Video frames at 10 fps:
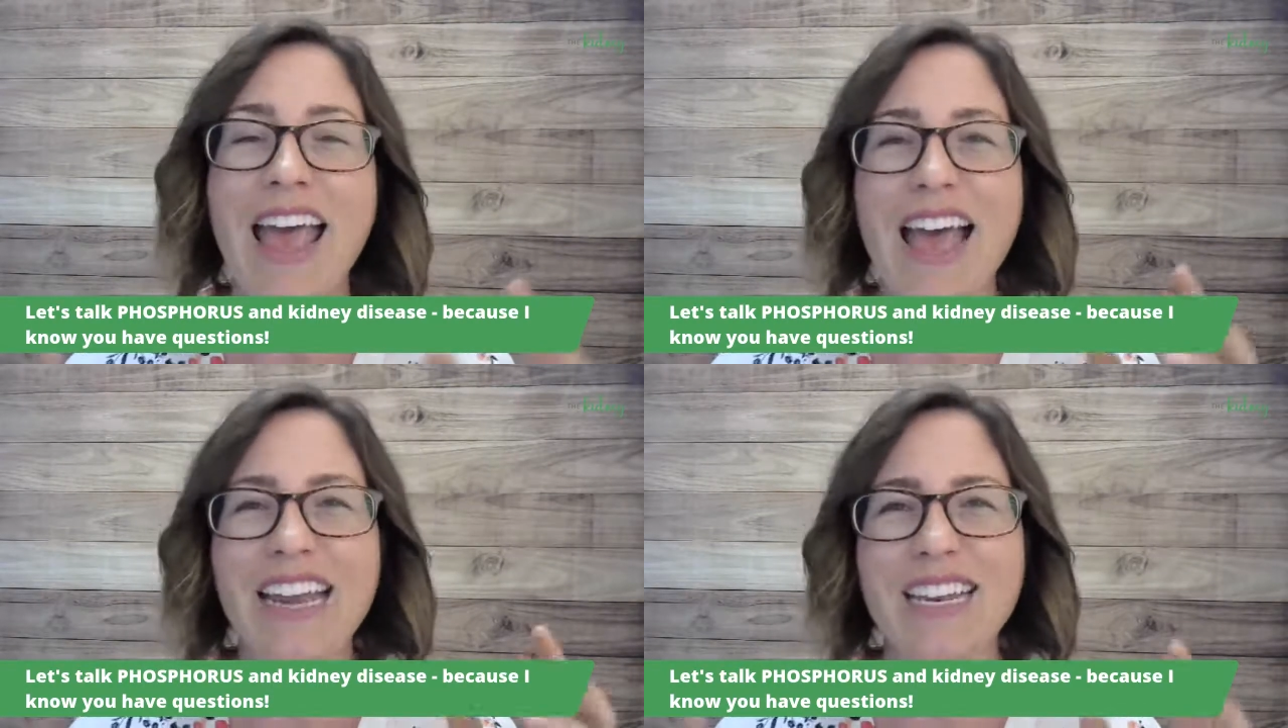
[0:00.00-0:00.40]

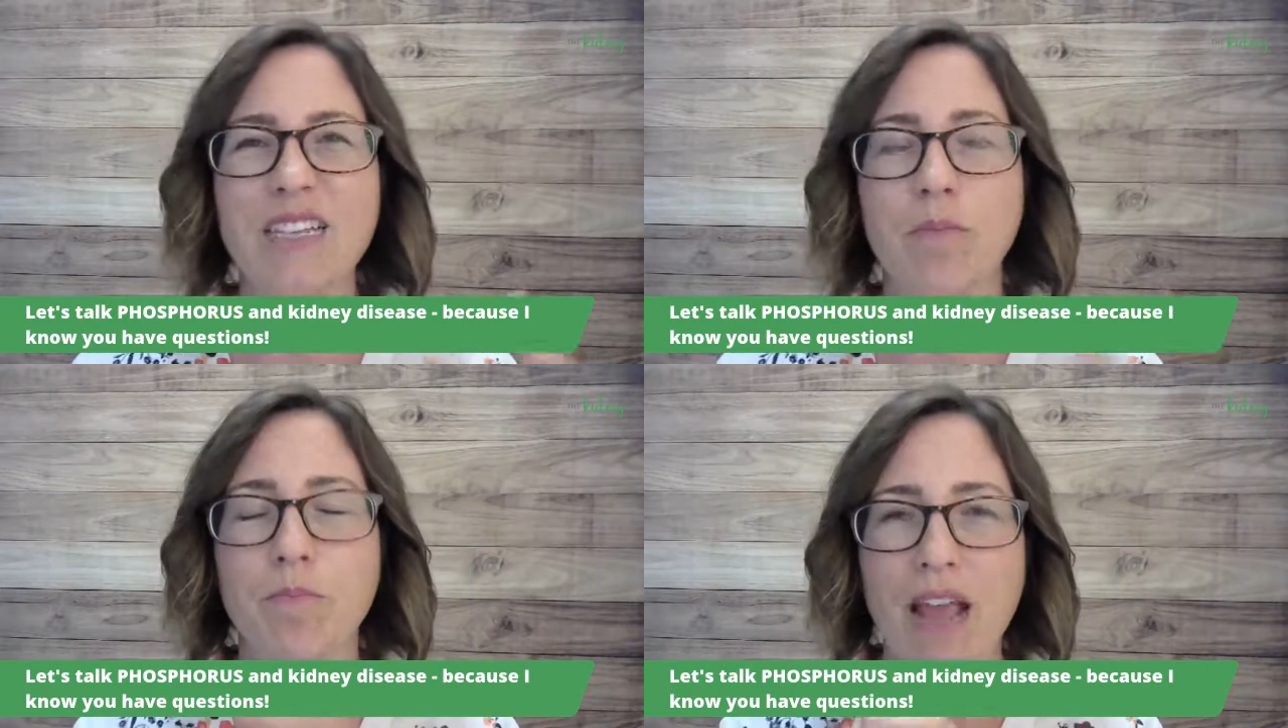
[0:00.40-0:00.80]
and it
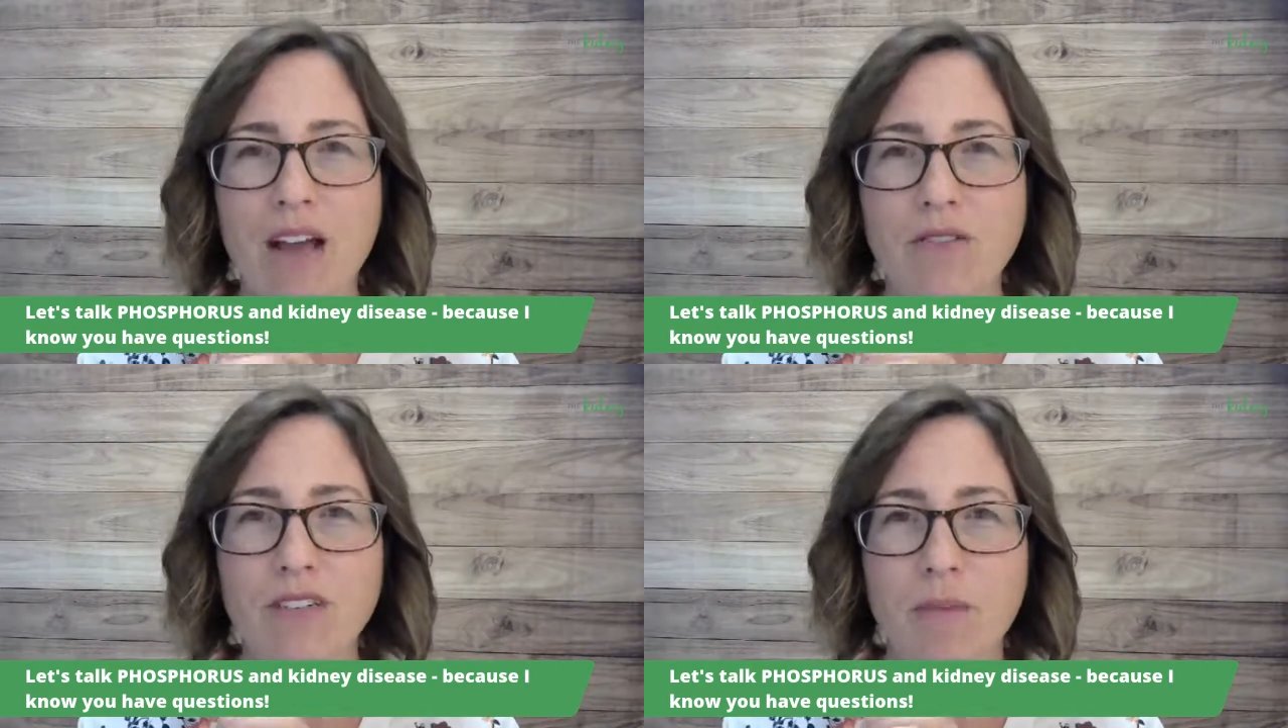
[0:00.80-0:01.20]
is
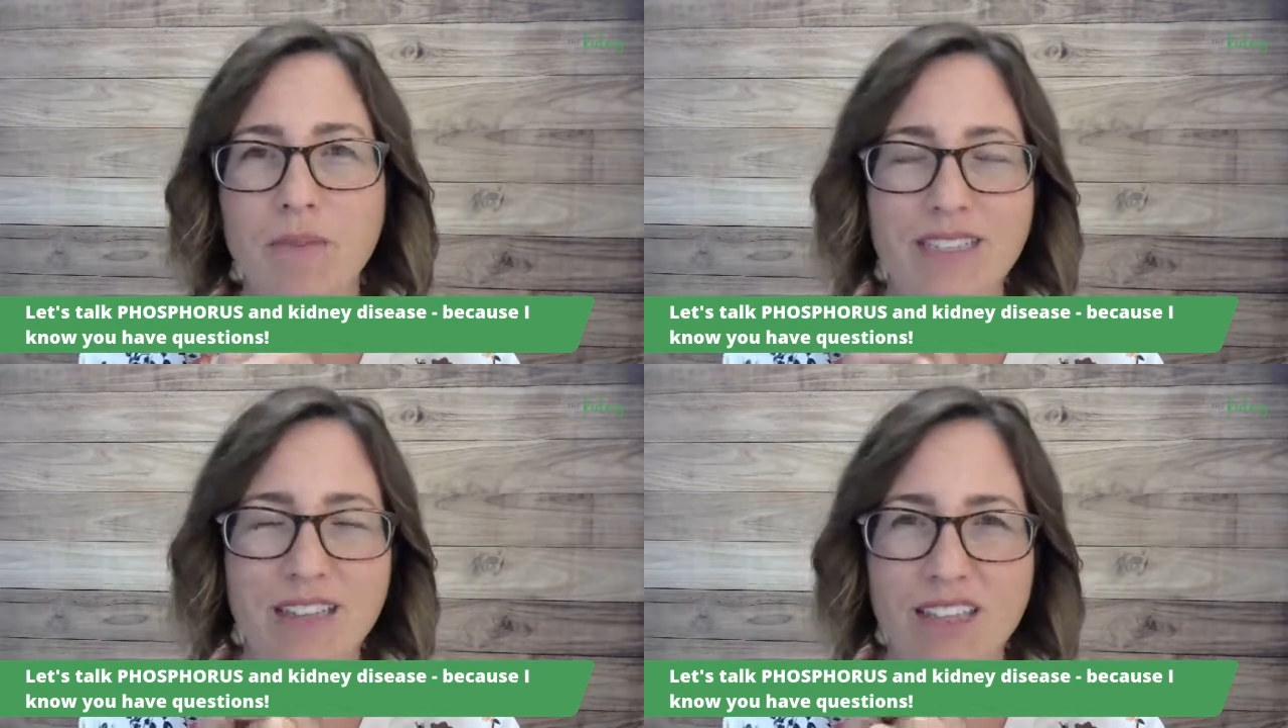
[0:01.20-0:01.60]
bound up
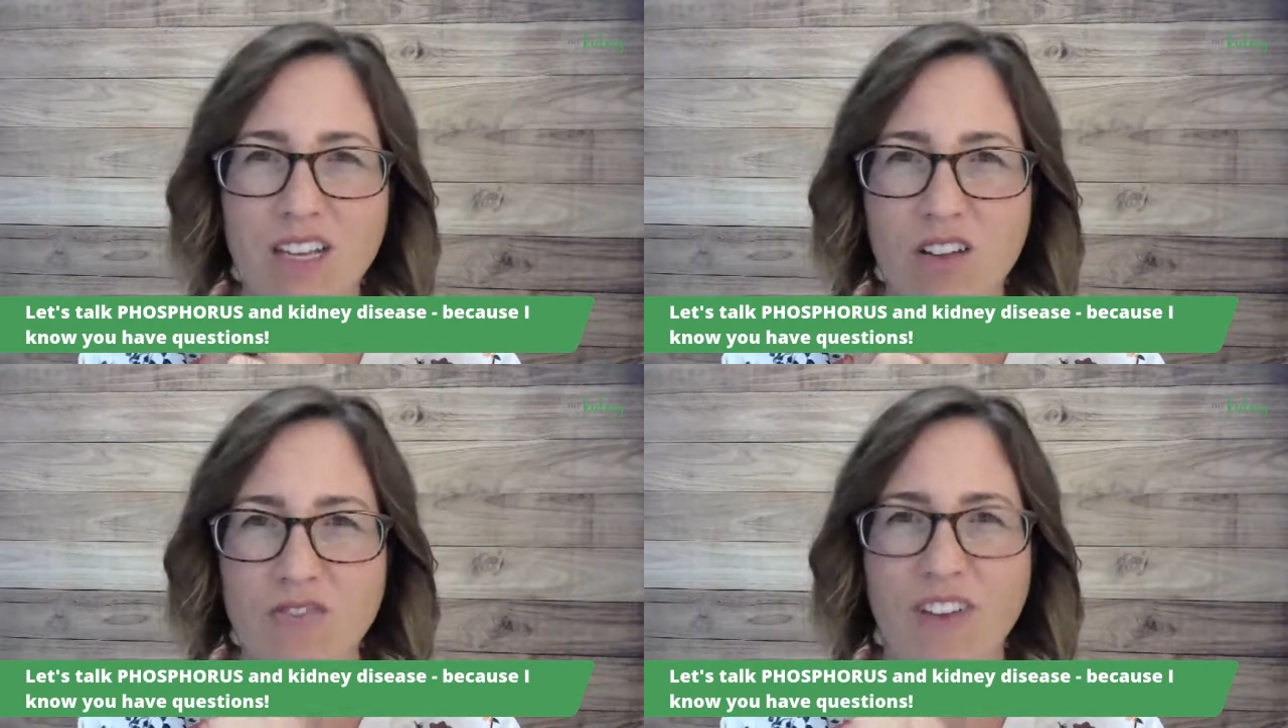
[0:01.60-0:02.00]
in something
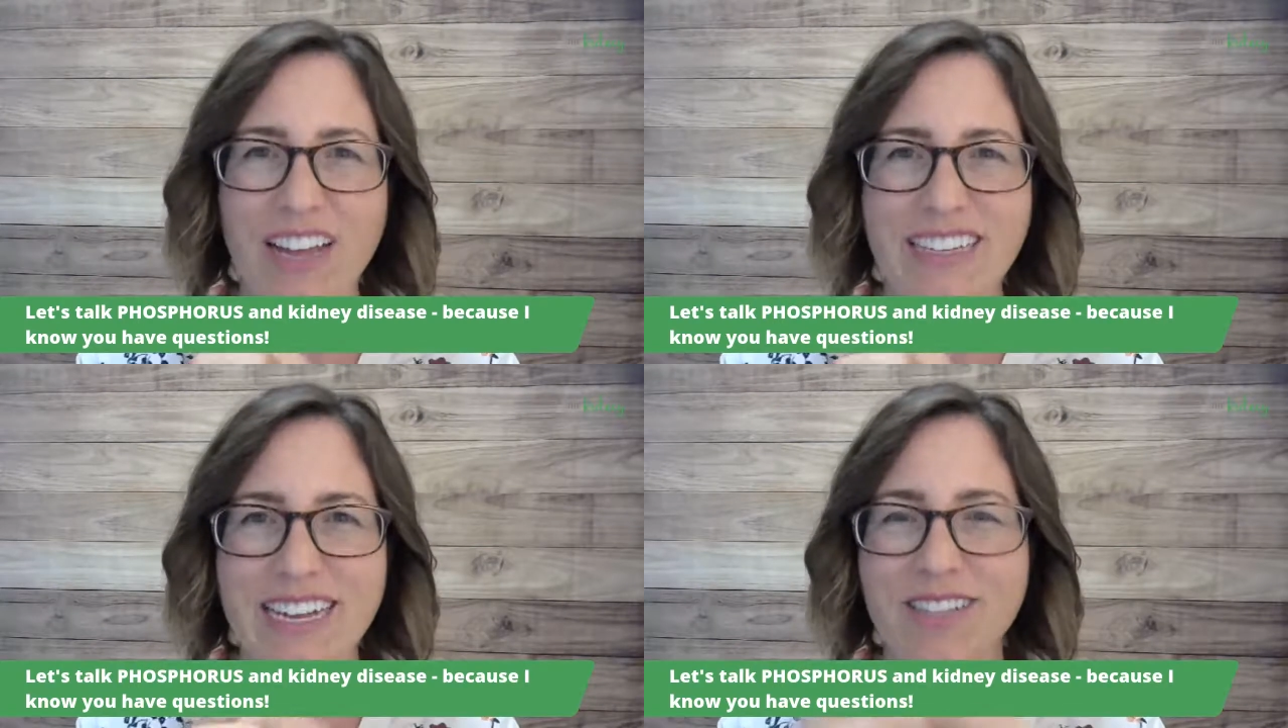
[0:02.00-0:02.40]
called
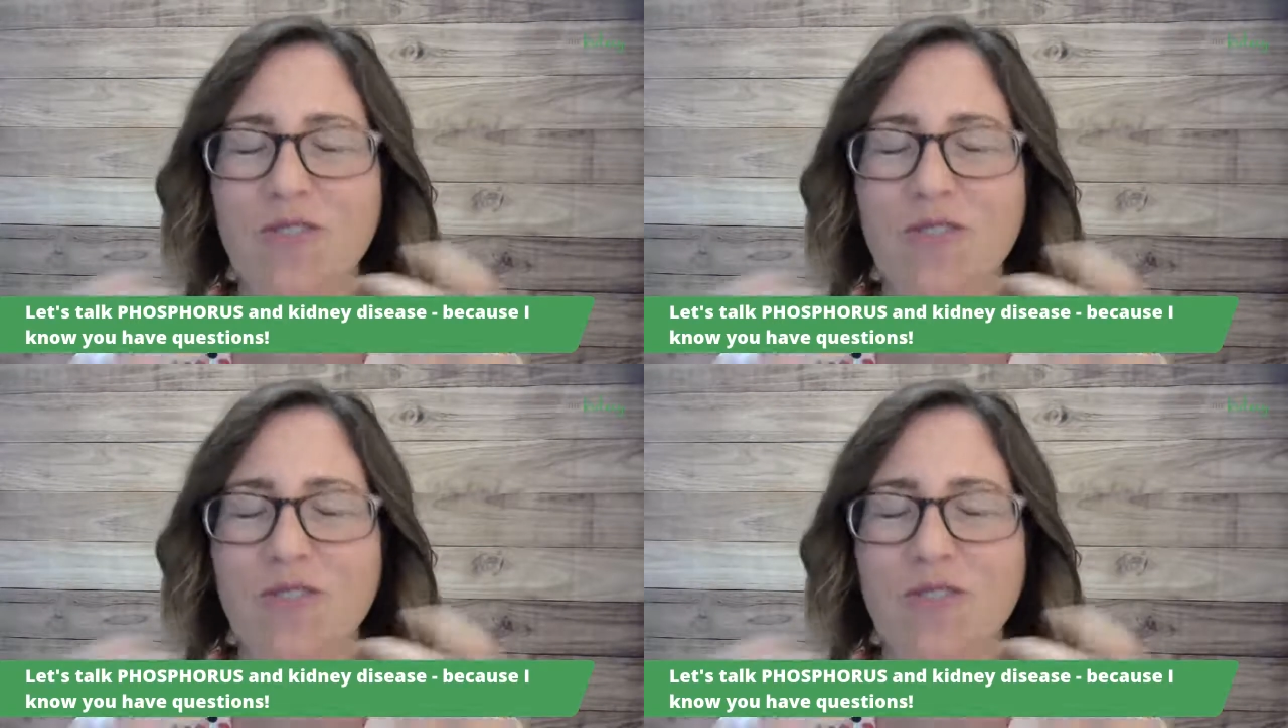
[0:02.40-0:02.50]
phytates,